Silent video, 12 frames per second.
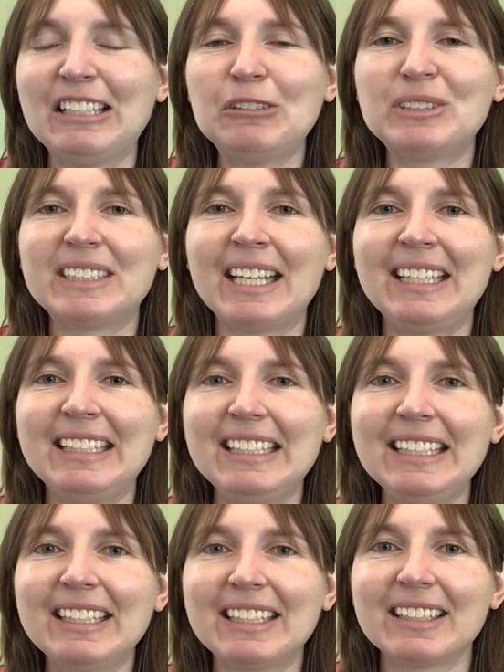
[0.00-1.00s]
can you say
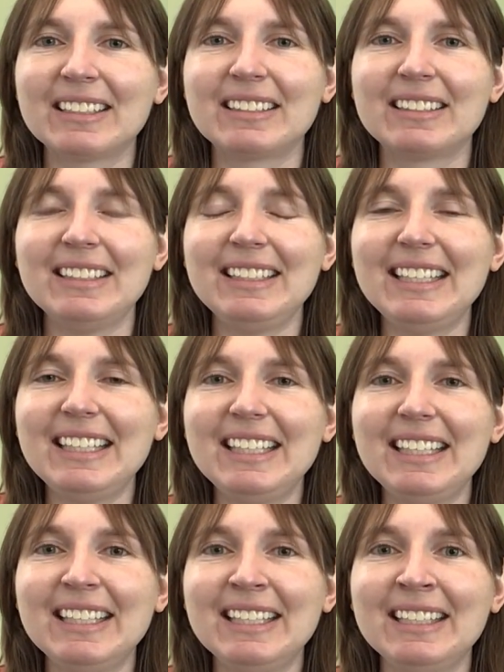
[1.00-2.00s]
eek,
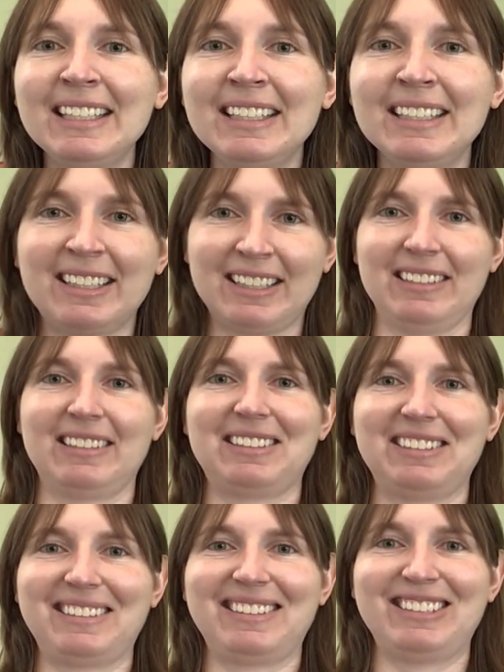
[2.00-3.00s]
eek?
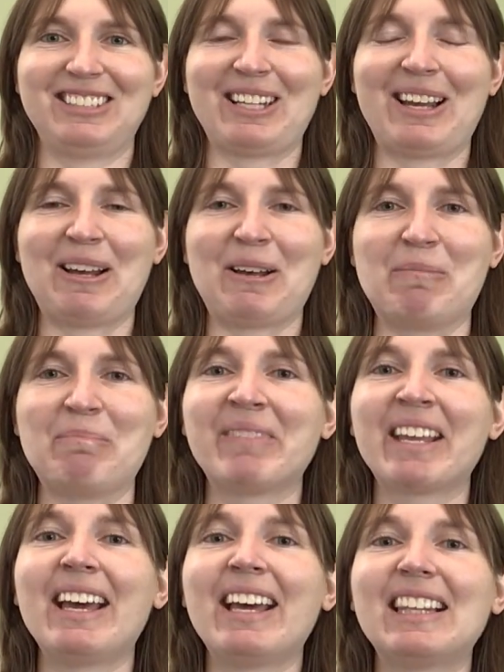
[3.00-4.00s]
Good job.
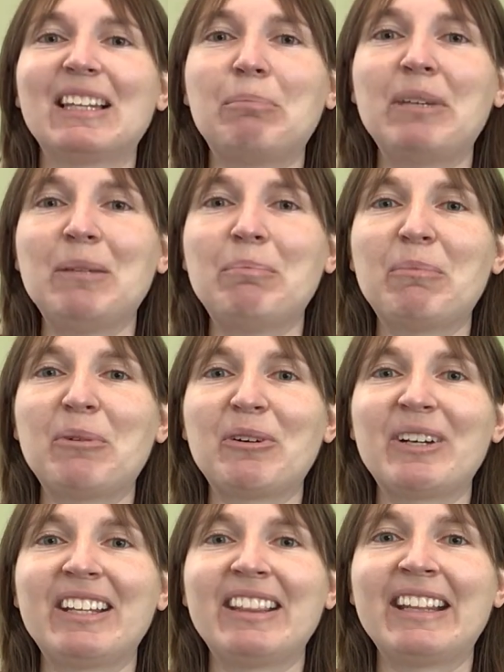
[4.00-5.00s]
The people
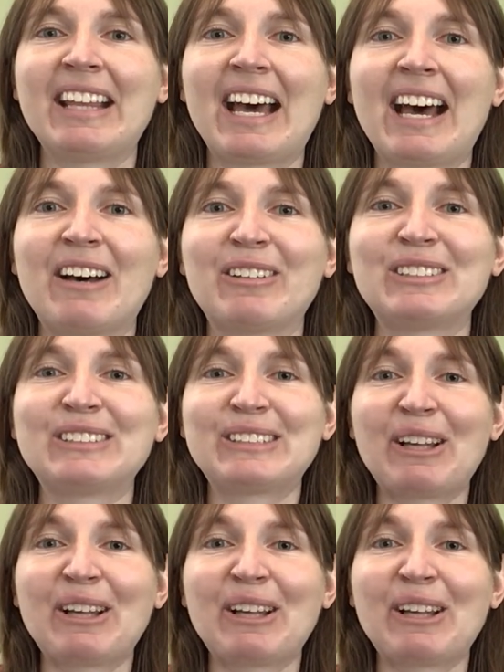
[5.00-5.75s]
in the house